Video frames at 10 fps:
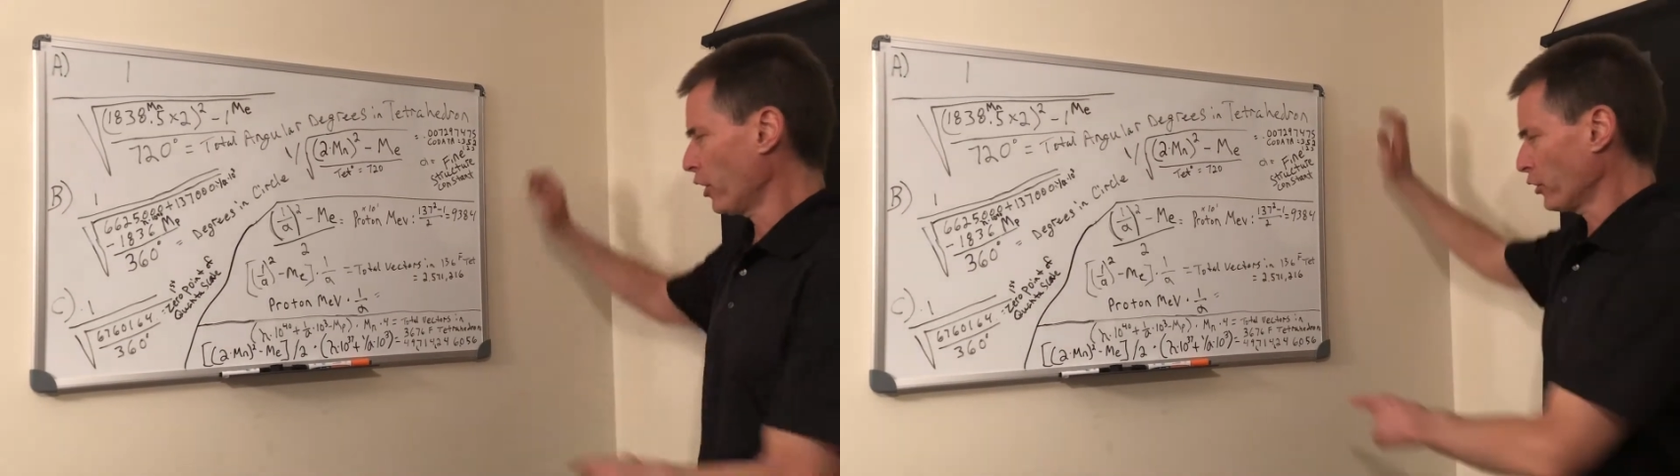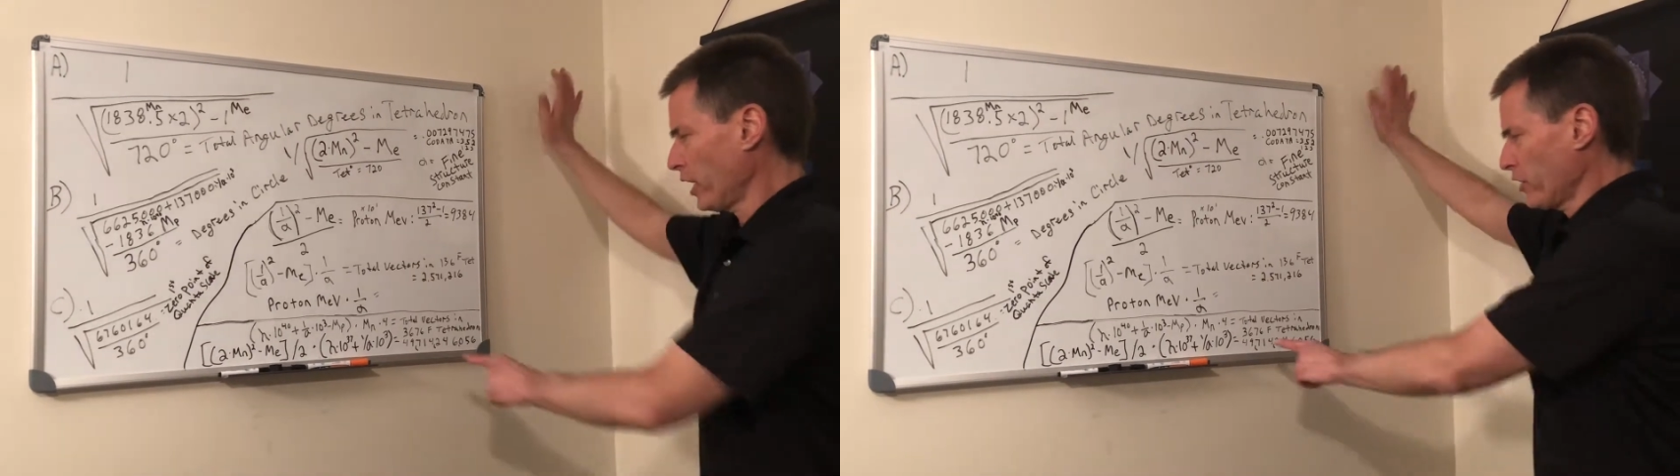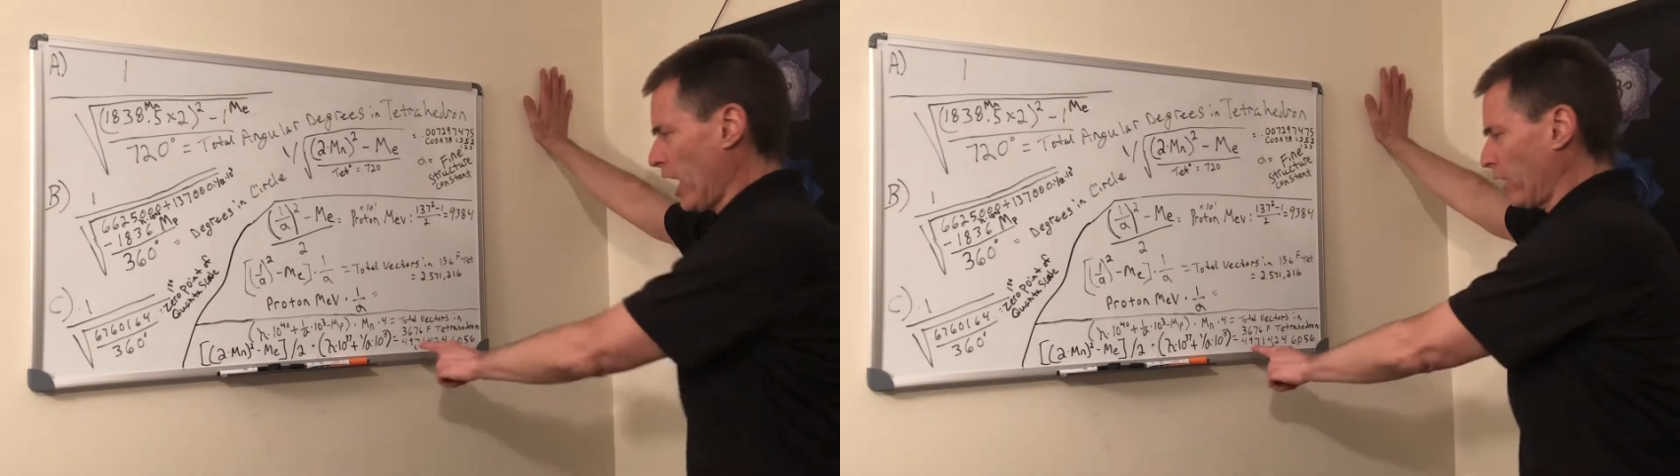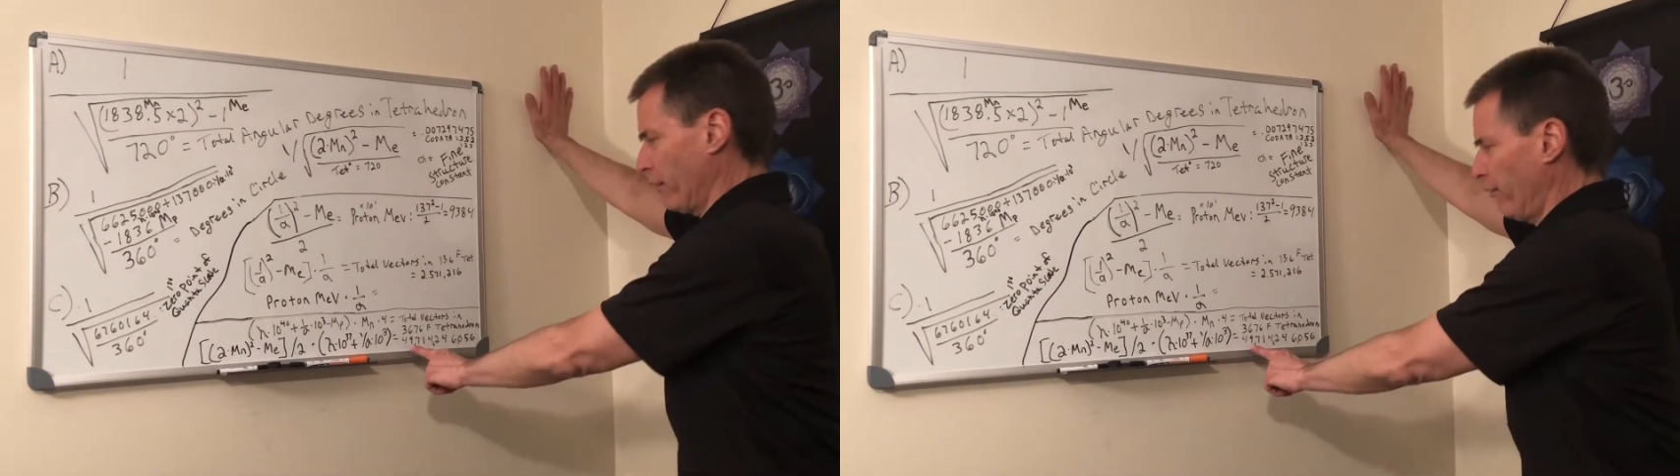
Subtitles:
There's exactly